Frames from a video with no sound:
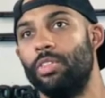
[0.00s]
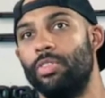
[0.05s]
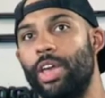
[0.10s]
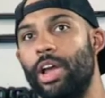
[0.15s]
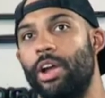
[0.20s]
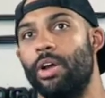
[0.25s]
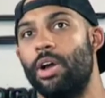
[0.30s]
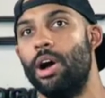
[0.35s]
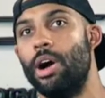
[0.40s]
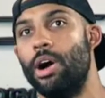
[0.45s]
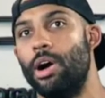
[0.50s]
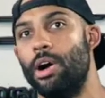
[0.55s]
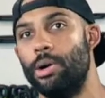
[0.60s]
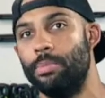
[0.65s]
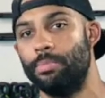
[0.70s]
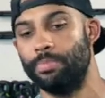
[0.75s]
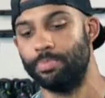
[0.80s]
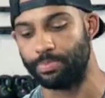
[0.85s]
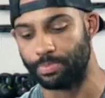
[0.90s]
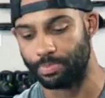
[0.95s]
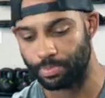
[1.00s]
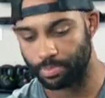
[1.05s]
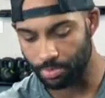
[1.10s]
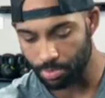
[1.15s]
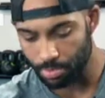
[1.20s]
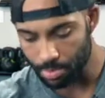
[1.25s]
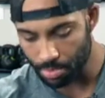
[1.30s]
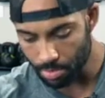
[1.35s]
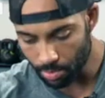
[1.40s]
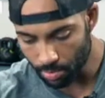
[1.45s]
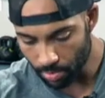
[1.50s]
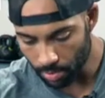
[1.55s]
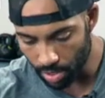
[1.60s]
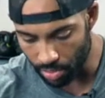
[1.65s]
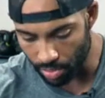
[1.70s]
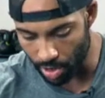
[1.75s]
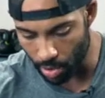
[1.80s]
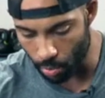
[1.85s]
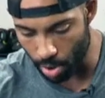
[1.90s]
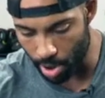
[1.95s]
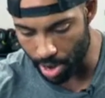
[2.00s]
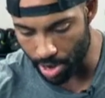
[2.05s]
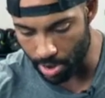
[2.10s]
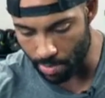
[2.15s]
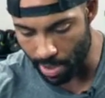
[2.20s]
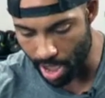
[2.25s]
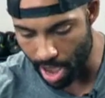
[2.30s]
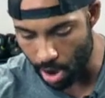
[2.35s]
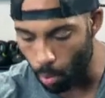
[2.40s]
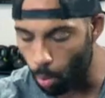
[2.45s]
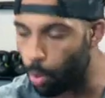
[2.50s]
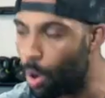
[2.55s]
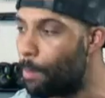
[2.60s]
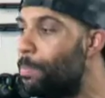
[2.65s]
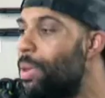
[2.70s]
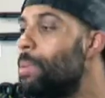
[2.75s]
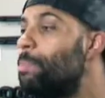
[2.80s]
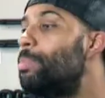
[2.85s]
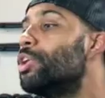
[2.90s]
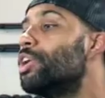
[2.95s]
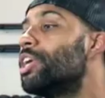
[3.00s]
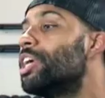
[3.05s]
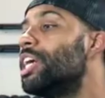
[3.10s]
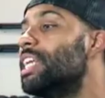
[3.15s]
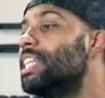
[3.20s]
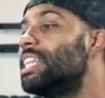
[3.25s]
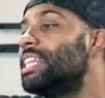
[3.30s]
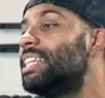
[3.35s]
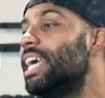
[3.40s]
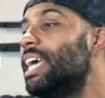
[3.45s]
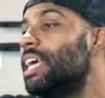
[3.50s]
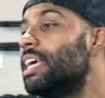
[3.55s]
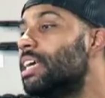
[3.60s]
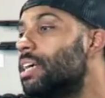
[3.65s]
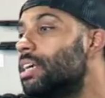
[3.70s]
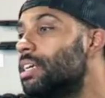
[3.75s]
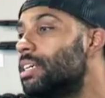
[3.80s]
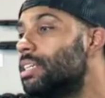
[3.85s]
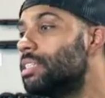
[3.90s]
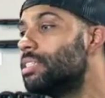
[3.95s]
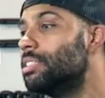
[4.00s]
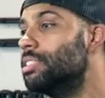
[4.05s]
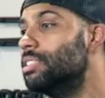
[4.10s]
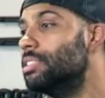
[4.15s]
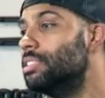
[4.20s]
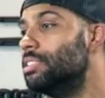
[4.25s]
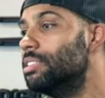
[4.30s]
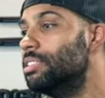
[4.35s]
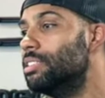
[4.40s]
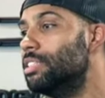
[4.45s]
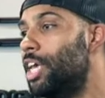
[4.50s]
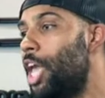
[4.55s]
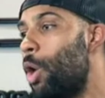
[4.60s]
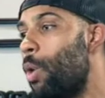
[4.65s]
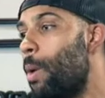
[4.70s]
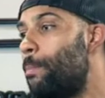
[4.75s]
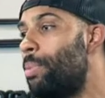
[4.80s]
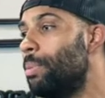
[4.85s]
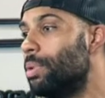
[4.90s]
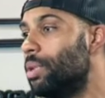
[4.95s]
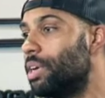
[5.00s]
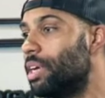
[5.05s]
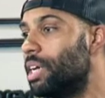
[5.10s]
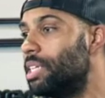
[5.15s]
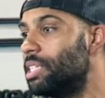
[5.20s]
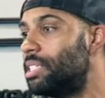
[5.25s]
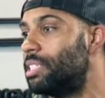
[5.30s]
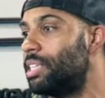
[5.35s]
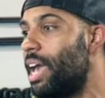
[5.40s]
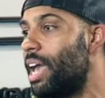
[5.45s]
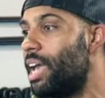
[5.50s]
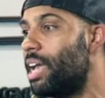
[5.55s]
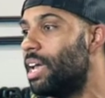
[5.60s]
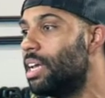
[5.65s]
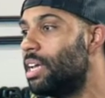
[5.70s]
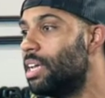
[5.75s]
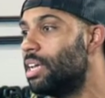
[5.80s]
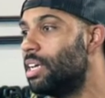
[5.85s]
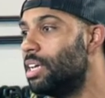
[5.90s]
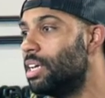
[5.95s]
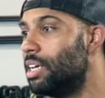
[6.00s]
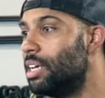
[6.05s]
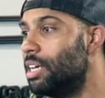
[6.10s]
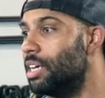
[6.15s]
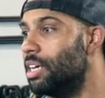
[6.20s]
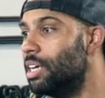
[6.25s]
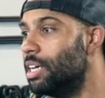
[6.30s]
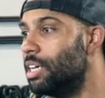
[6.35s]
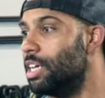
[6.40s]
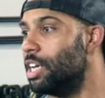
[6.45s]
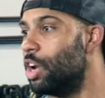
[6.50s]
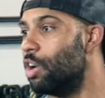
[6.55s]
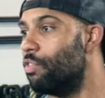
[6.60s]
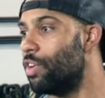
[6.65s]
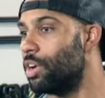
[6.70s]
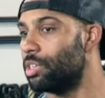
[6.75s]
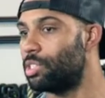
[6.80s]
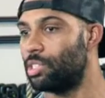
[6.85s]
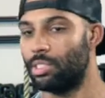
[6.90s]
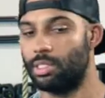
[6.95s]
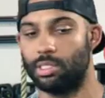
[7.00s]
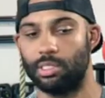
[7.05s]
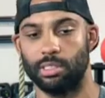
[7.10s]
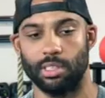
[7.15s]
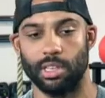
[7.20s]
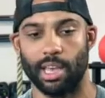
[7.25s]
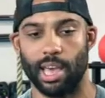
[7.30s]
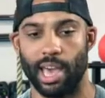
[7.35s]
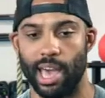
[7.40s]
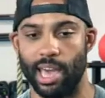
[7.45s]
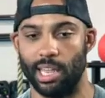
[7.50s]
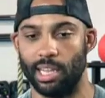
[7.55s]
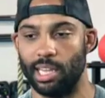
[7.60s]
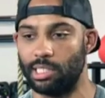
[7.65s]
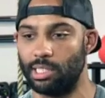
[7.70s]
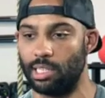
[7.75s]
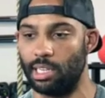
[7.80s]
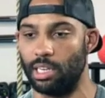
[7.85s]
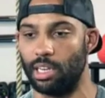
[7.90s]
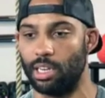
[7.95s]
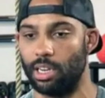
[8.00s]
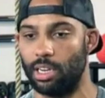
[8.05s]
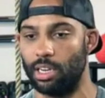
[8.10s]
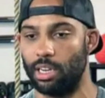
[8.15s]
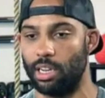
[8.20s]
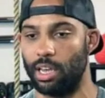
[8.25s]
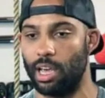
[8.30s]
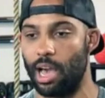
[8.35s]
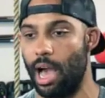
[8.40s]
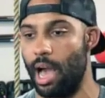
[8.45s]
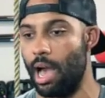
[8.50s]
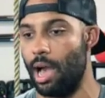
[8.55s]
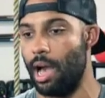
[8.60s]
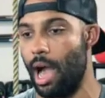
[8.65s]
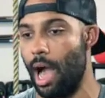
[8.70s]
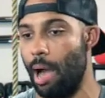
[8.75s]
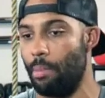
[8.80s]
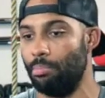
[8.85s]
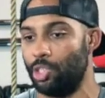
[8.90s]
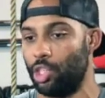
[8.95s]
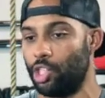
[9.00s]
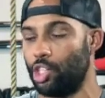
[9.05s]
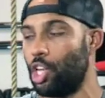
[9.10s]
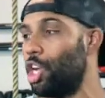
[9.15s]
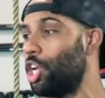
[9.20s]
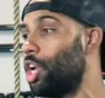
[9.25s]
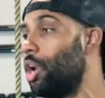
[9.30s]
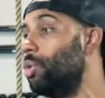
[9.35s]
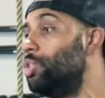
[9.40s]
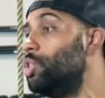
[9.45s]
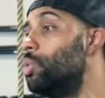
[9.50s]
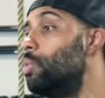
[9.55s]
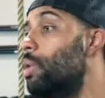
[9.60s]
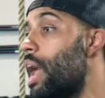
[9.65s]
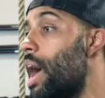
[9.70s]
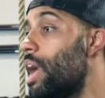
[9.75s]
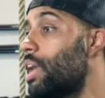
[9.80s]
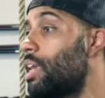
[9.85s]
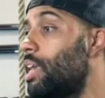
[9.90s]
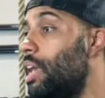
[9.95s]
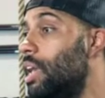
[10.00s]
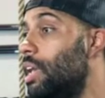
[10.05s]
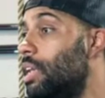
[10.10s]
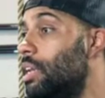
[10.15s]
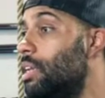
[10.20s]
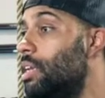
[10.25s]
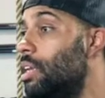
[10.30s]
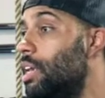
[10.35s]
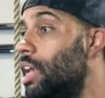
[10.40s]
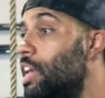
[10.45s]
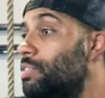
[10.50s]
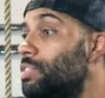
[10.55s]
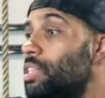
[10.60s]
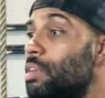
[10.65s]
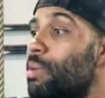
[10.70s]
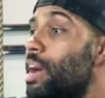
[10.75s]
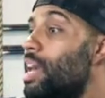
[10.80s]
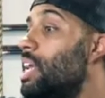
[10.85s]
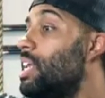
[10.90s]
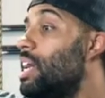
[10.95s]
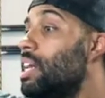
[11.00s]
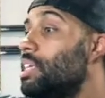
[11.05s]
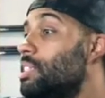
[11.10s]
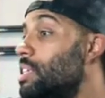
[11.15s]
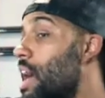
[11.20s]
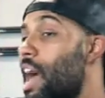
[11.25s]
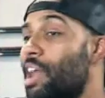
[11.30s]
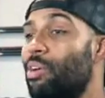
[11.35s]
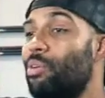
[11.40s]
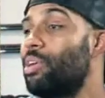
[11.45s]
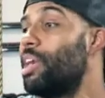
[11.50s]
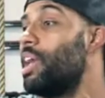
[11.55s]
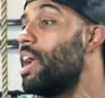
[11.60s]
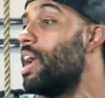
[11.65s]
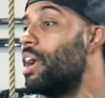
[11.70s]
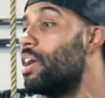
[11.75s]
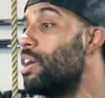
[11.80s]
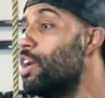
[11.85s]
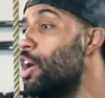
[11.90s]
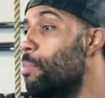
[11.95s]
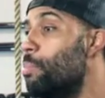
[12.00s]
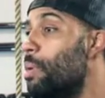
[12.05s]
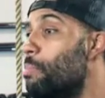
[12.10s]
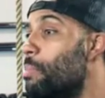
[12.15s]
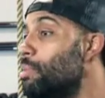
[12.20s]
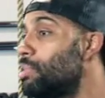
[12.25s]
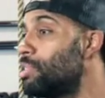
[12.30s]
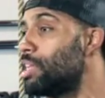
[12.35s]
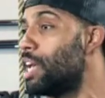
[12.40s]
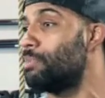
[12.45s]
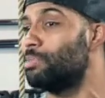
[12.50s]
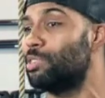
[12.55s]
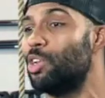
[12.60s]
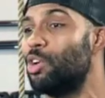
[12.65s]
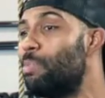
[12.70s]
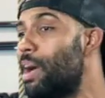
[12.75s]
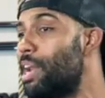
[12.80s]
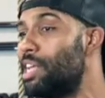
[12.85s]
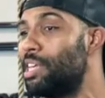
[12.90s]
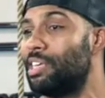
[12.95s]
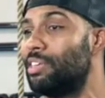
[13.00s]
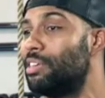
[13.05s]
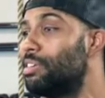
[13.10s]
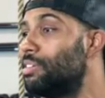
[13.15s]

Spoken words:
they're worried about what people are gonna think. And what people are gonna say. Versus, hey, listen, I'm just gonna go do what I can. If somebody does, I don't care. But most times, nobody